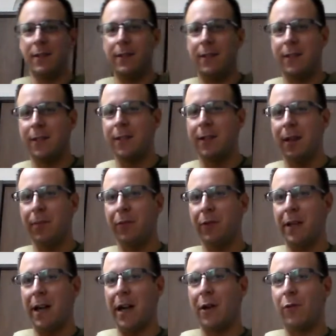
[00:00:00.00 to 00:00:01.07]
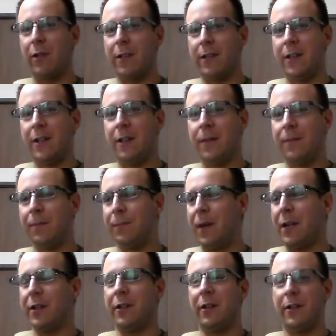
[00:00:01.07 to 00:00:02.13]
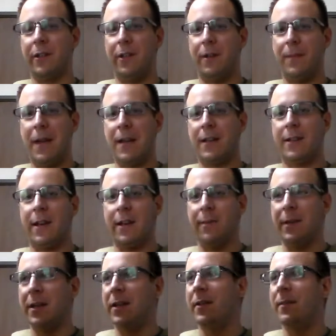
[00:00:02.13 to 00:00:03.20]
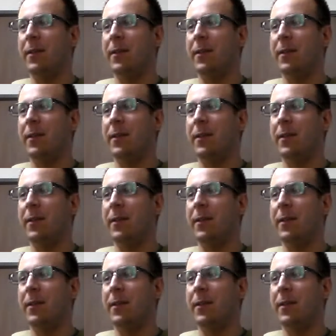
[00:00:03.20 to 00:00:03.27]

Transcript: And this is a pretty high quality modular assault pack, not a mini,